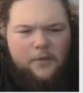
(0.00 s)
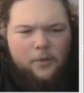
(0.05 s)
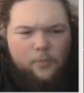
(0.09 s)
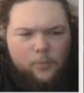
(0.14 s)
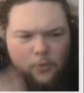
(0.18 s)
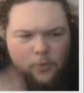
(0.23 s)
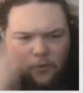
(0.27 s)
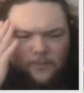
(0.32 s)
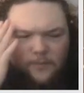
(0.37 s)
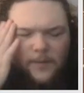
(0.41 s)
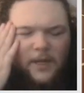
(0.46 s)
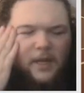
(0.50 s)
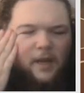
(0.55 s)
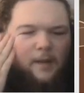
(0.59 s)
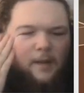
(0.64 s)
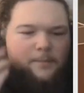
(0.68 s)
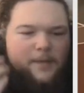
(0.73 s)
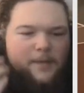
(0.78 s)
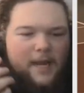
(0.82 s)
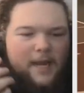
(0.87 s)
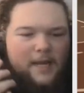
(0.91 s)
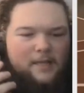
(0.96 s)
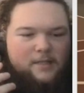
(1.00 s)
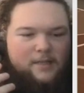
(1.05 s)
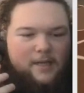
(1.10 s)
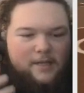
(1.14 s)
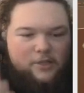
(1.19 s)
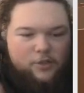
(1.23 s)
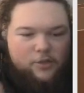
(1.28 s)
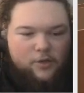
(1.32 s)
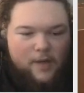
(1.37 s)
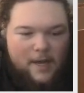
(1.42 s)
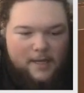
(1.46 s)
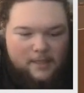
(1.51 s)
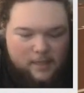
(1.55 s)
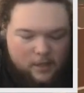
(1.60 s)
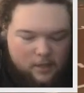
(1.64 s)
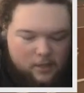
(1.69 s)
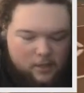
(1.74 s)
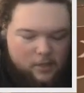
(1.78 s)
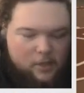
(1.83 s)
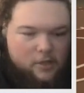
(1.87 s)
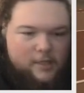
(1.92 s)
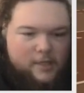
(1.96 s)
movement updates. As you guys
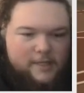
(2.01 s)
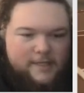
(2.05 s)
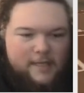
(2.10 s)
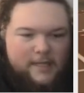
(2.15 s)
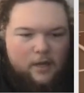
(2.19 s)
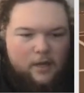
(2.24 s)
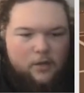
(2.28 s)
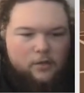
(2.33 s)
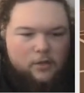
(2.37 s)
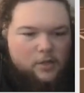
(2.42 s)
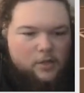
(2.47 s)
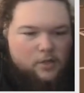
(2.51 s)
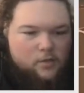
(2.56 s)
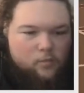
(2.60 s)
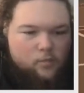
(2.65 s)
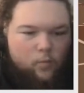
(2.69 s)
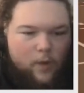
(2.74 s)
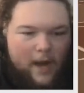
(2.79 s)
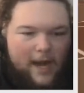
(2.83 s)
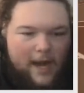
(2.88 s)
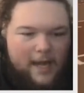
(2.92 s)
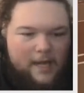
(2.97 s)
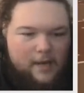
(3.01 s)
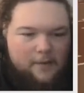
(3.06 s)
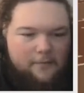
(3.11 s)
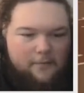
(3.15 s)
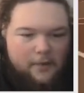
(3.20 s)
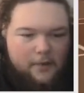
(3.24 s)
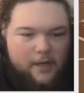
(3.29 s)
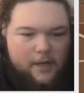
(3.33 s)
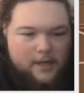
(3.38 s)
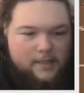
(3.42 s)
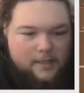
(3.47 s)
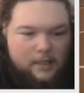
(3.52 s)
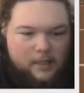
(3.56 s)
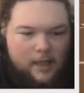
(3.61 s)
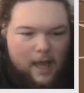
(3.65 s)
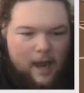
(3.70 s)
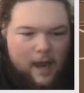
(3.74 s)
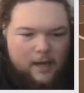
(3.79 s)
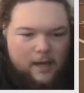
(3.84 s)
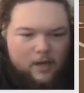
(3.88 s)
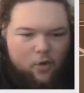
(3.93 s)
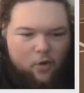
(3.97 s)
could clearly tell, it looks way different. It's a
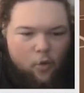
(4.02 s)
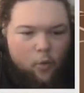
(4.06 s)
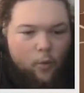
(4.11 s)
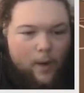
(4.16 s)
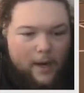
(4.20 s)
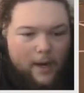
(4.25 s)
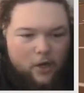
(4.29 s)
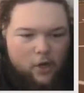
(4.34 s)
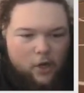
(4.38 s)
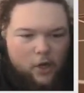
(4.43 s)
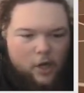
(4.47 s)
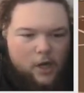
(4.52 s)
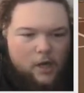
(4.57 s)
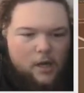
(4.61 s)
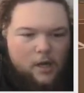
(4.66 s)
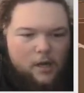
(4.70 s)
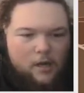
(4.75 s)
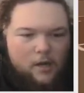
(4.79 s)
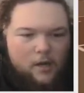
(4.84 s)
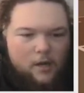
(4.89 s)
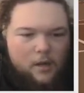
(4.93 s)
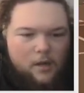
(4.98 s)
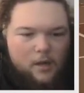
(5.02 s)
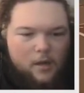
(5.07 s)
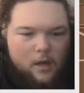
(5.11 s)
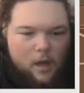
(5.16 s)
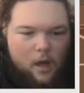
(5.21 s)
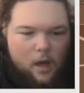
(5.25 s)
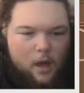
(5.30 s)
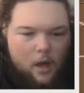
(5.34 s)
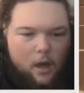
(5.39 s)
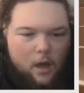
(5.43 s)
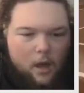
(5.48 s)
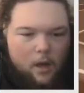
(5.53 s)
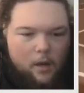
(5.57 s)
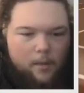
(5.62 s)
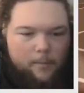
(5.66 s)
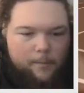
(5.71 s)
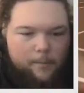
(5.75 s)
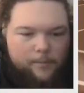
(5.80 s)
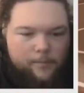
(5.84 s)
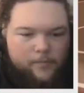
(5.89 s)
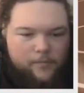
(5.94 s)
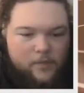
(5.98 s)
lot quicker.
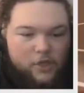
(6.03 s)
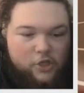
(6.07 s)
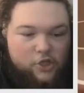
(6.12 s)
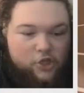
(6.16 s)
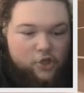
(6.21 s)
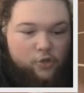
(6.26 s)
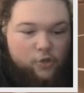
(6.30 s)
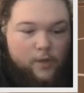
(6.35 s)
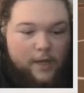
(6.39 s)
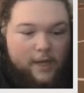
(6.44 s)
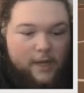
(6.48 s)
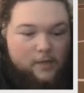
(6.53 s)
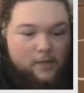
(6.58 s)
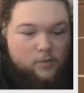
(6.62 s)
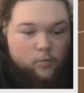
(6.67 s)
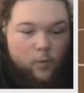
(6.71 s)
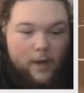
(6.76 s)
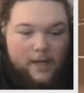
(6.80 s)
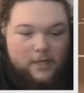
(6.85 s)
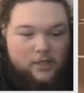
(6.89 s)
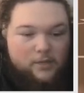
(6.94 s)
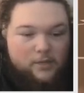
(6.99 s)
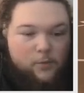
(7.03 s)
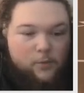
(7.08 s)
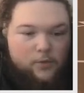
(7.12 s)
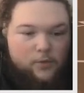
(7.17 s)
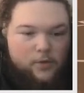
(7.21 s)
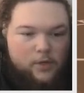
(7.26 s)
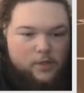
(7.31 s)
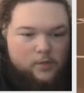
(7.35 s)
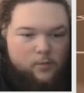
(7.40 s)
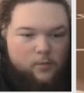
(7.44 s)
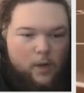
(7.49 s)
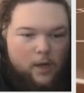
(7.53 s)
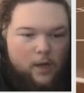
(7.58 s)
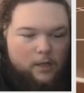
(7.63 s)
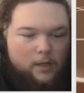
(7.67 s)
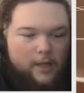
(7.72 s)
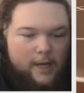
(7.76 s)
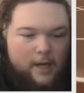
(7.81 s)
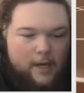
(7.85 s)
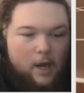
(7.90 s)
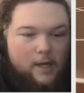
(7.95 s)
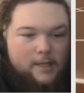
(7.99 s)
Um, the shooting is way smoother as
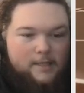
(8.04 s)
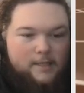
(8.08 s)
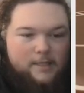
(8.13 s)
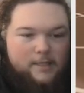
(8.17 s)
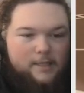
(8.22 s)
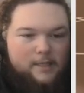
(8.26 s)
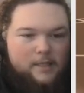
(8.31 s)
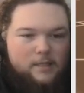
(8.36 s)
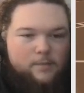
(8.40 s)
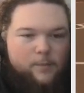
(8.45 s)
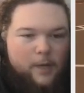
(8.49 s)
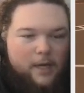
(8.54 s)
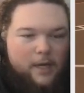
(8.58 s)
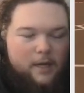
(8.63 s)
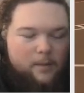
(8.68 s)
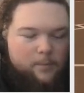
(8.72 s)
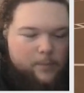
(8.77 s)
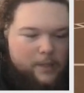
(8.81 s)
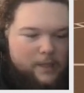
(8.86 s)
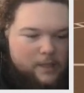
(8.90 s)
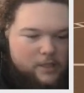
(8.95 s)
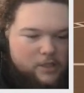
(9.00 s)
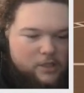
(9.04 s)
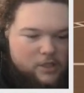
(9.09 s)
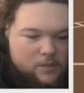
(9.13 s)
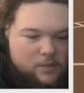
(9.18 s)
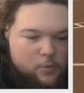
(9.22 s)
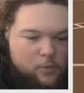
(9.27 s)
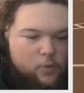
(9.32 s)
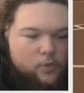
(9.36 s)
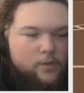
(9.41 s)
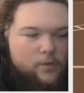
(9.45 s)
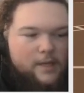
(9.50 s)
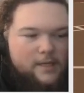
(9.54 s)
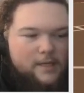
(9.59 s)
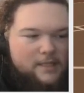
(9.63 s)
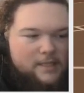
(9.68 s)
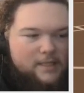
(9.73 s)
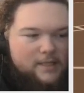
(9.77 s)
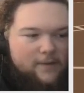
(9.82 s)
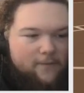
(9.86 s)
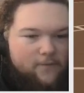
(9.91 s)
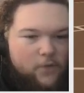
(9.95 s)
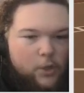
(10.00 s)
well. Like, honestly, this might be the
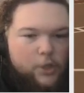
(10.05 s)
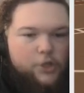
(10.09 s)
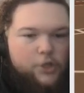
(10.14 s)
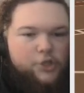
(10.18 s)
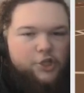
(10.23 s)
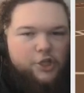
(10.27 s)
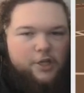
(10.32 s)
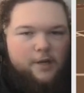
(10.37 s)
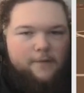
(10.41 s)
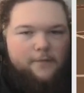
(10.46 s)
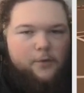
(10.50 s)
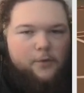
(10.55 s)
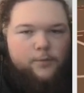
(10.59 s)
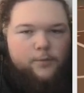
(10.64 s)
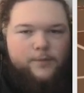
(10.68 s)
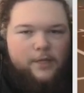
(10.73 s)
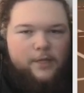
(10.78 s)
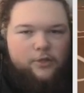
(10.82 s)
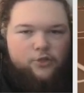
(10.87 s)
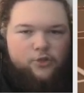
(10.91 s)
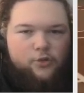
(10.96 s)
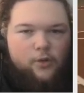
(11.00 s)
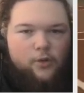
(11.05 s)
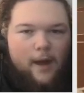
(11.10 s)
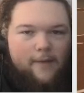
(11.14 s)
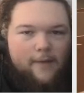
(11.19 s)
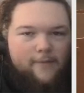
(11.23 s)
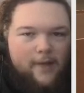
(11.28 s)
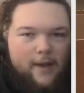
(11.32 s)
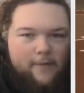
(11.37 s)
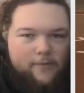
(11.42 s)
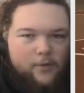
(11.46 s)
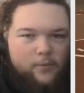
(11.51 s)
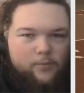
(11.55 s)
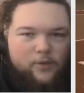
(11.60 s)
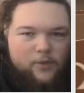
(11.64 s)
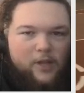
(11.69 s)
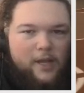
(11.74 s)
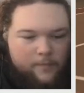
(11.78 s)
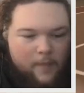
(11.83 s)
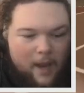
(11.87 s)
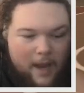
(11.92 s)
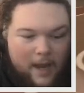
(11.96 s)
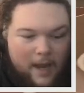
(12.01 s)
smoothest version of Hoop Central I've ever
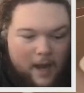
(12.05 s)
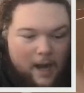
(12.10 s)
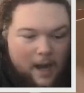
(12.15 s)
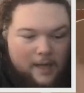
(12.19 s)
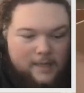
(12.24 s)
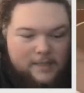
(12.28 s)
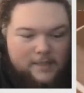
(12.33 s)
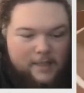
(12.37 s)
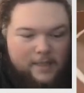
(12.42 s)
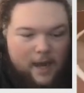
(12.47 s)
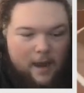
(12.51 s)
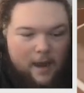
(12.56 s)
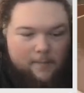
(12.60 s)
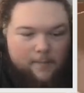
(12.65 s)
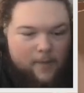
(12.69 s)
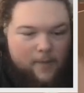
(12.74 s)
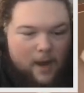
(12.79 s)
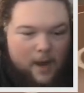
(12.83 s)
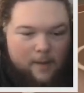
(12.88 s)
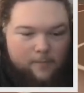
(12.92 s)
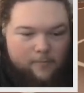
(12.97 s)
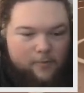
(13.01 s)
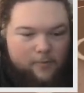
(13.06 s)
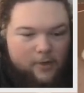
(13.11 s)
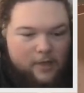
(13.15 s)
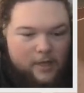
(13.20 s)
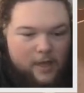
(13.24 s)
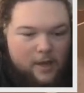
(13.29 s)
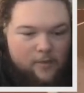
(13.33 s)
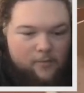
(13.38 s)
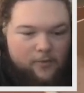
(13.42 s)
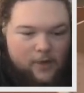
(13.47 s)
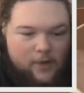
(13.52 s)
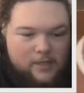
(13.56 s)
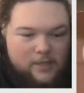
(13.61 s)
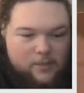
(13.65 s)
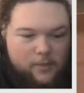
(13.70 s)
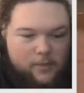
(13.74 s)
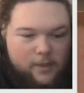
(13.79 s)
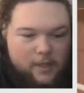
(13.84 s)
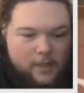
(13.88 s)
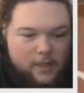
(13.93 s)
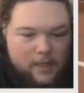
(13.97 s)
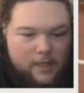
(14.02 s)
played. And honestly, I'm I'm really
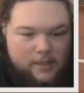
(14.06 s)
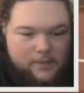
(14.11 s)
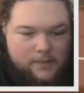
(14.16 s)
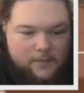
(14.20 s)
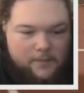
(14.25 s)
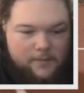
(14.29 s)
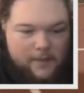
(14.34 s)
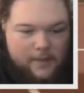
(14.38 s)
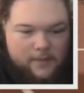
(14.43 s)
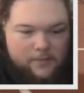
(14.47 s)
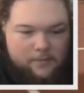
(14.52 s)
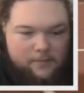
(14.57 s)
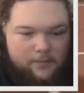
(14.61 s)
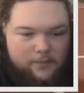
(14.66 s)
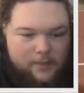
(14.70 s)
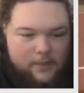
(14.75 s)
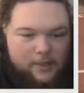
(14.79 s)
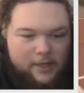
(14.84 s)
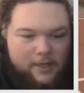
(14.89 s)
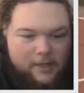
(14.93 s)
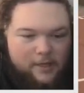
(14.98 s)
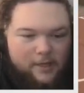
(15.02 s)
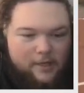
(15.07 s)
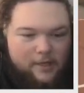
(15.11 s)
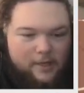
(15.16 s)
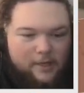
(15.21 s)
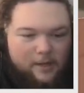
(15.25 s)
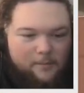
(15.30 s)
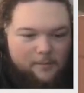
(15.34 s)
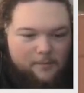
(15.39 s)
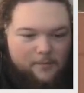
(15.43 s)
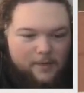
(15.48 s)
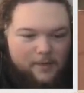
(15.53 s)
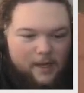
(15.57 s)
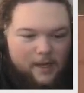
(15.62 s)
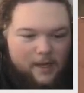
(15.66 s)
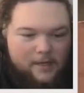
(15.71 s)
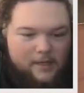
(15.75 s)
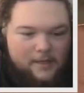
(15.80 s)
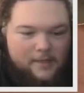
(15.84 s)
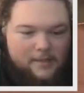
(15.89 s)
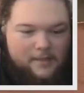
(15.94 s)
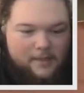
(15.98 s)
impressed with it. It's it's really good. I'm gonna be honest.